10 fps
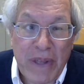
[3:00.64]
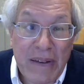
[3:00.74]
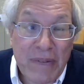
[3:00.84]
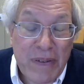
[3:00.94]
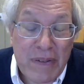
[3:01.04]

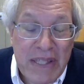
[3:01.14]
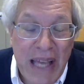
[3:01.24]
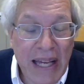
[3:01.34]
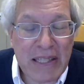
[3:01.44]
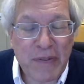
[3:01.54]
If
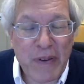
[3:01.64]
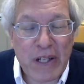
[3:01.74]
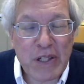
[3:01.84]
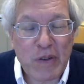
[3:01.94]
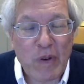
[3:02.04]
science
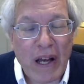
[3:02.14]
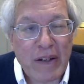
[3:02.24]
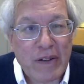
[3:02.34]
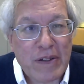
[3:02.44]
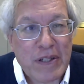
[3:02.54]
fiction
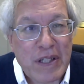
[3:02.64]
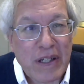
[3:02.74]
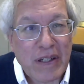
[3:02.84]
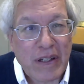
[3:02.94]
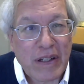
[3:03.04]
writers
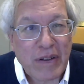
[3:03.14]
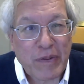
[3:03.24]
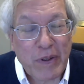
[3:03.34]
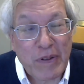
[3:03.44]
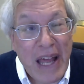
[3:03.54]

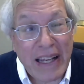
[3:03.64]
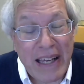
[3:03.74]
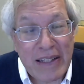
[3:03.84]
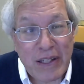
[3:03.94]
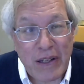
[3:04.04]
a few decades